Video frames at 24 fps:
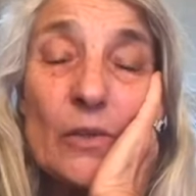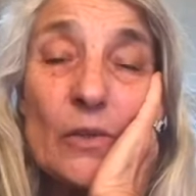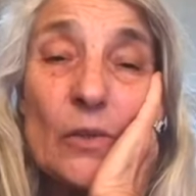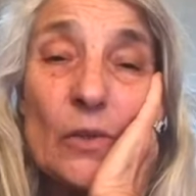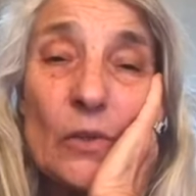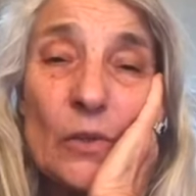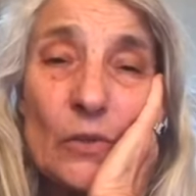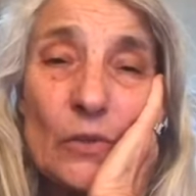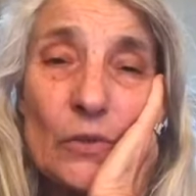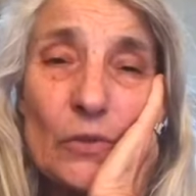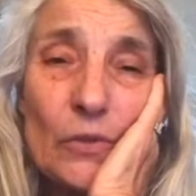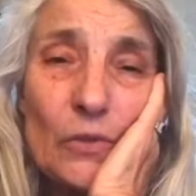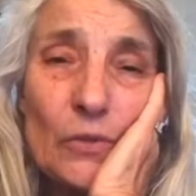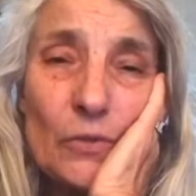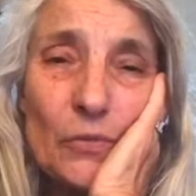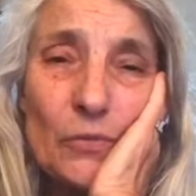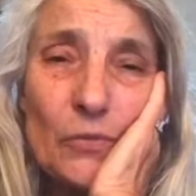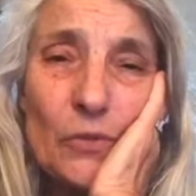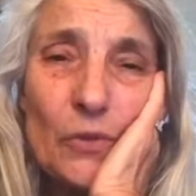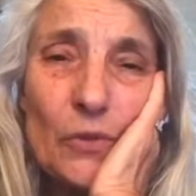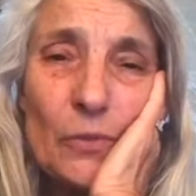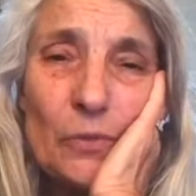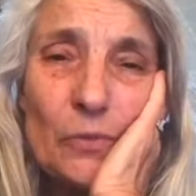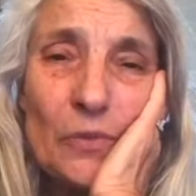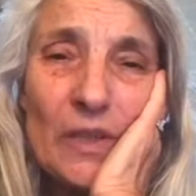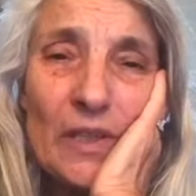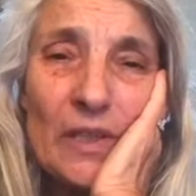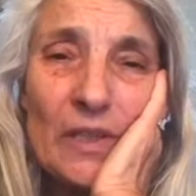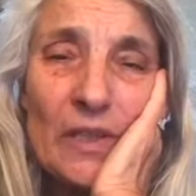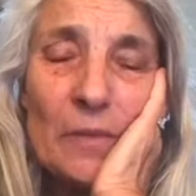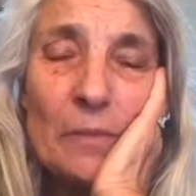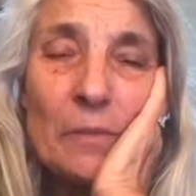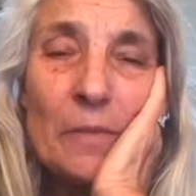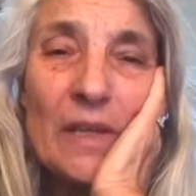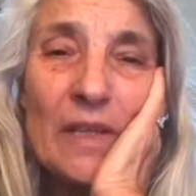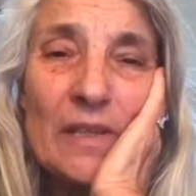No thought form that
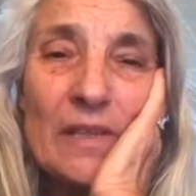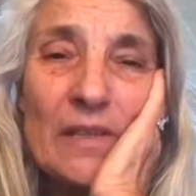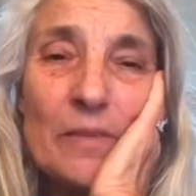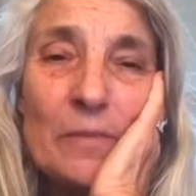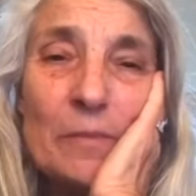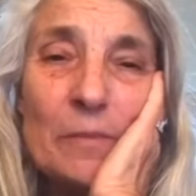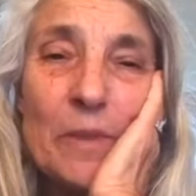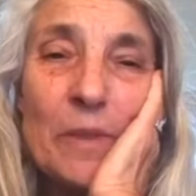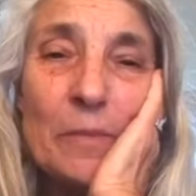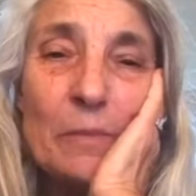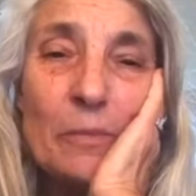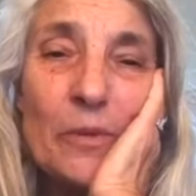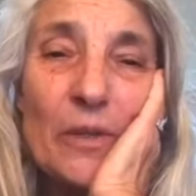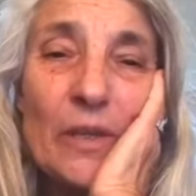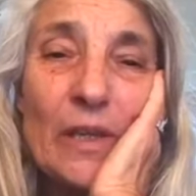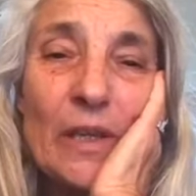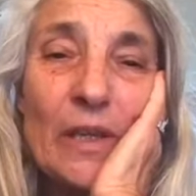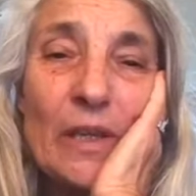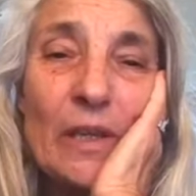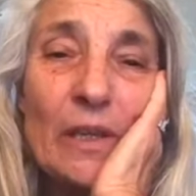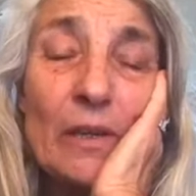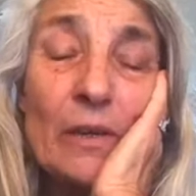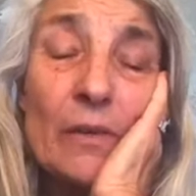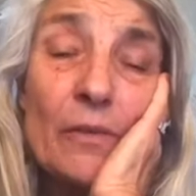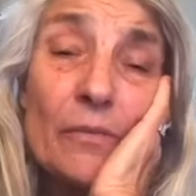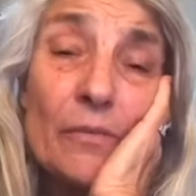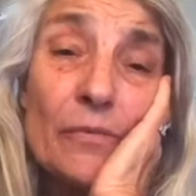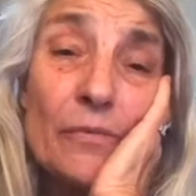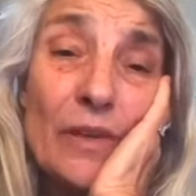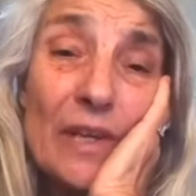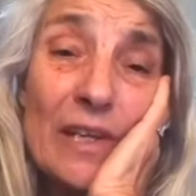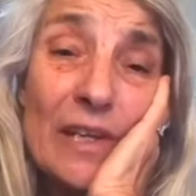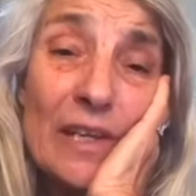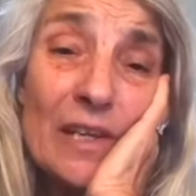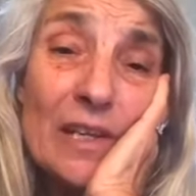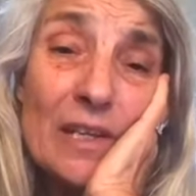he might be bringing
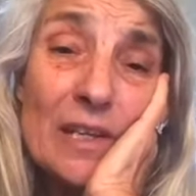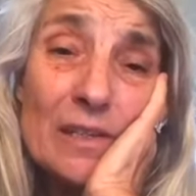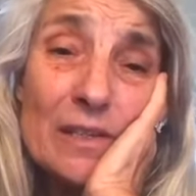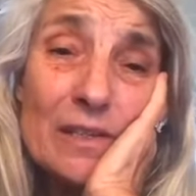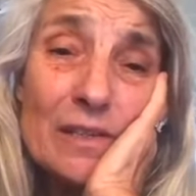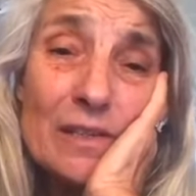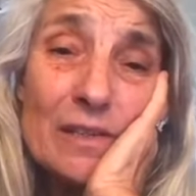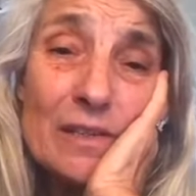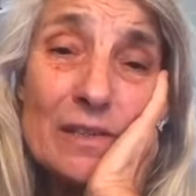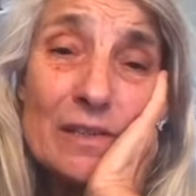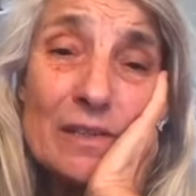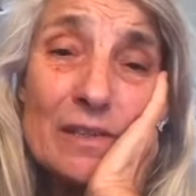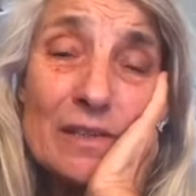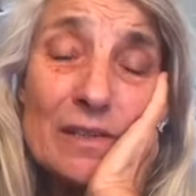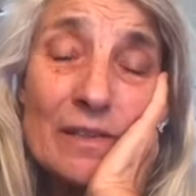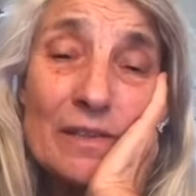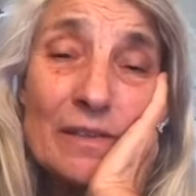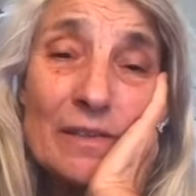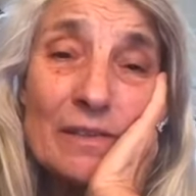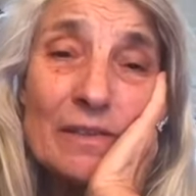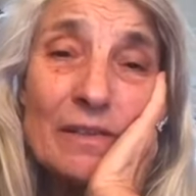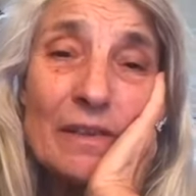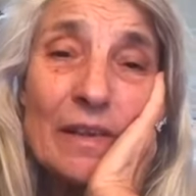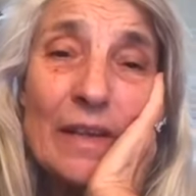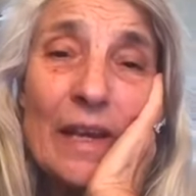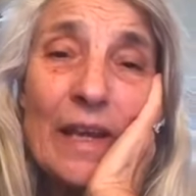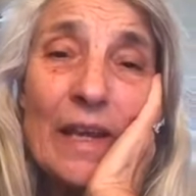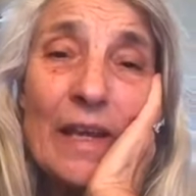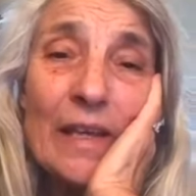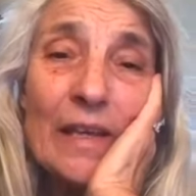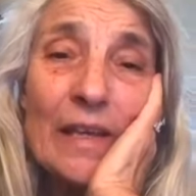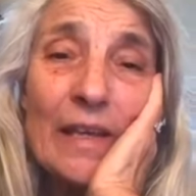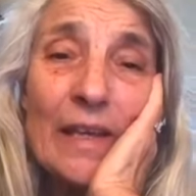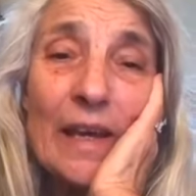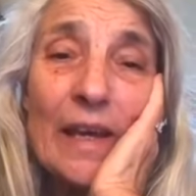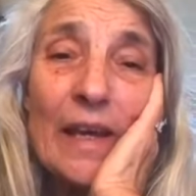fleas,
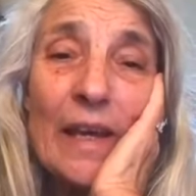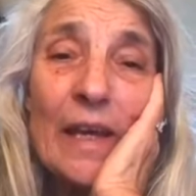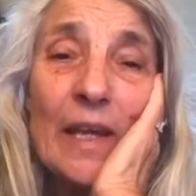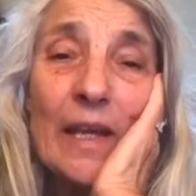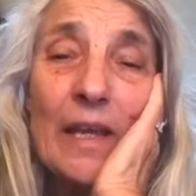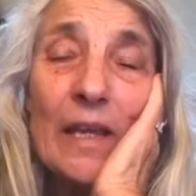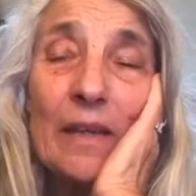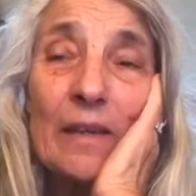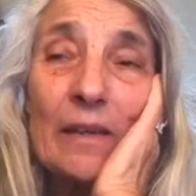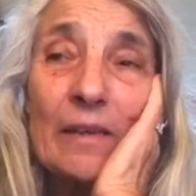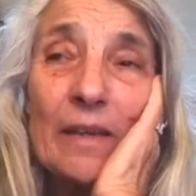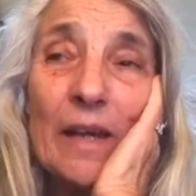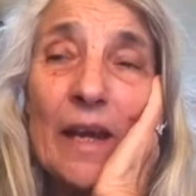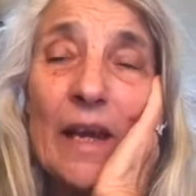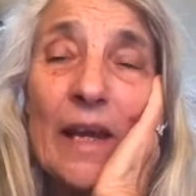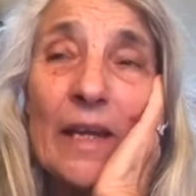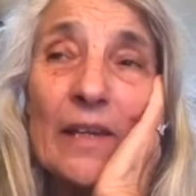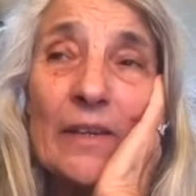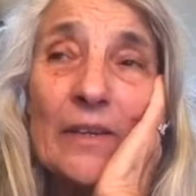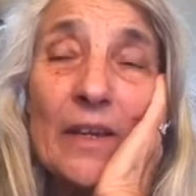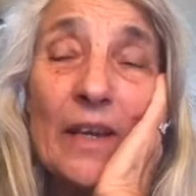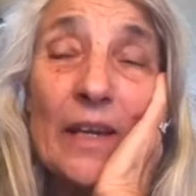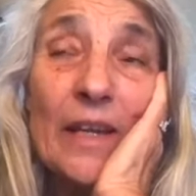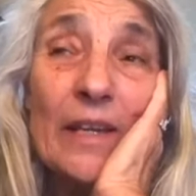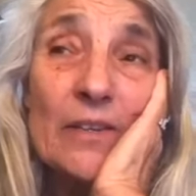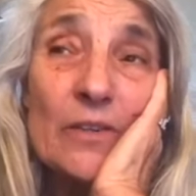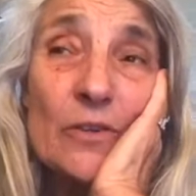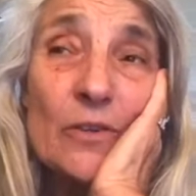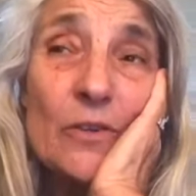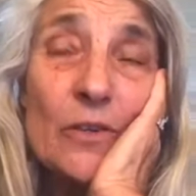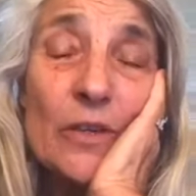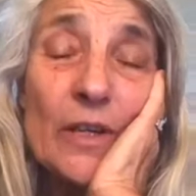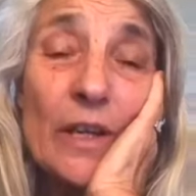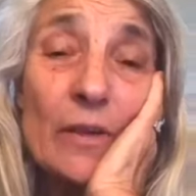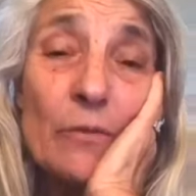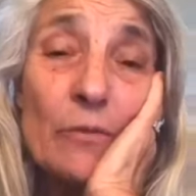like I had a
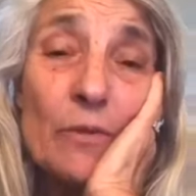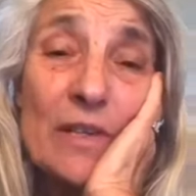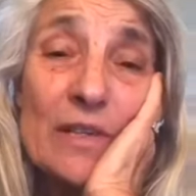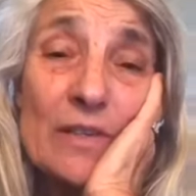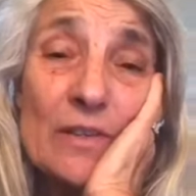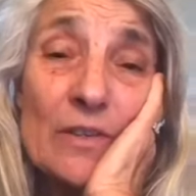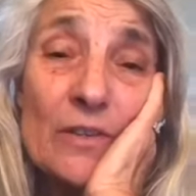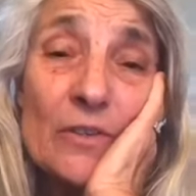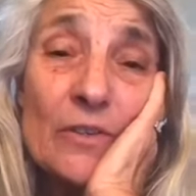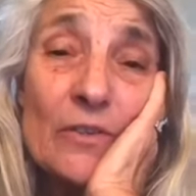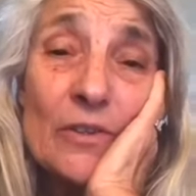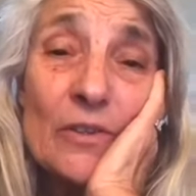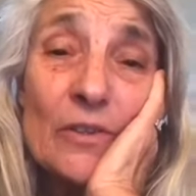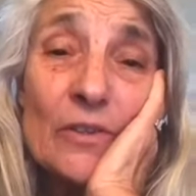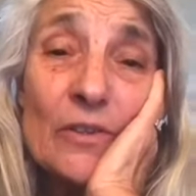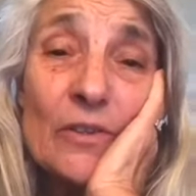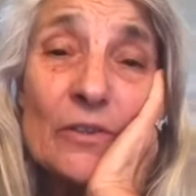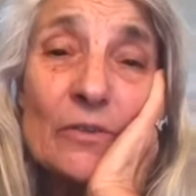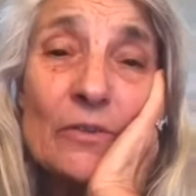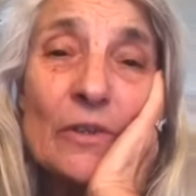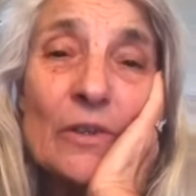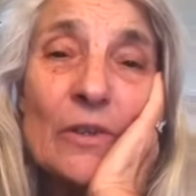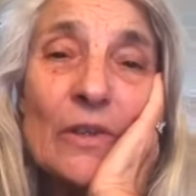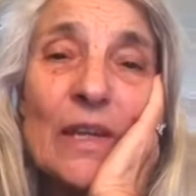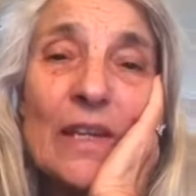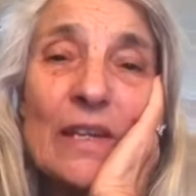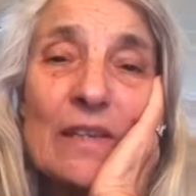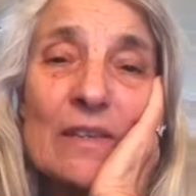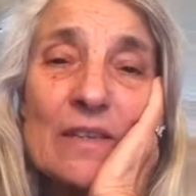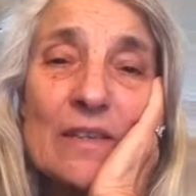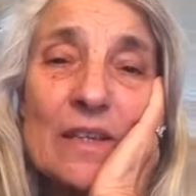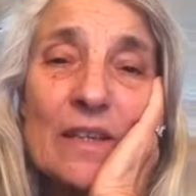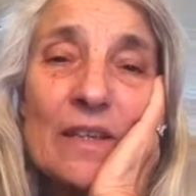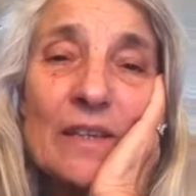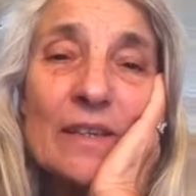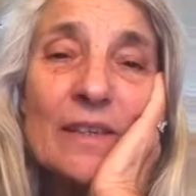hedgehog I rescued earlier on
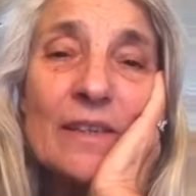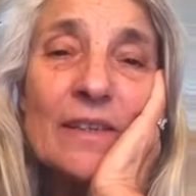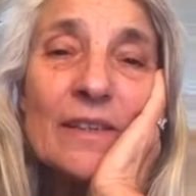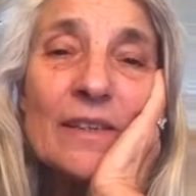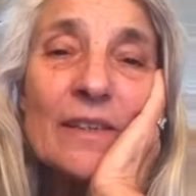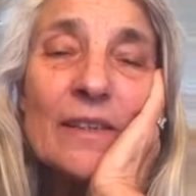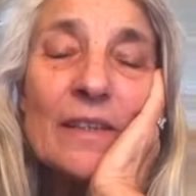last year.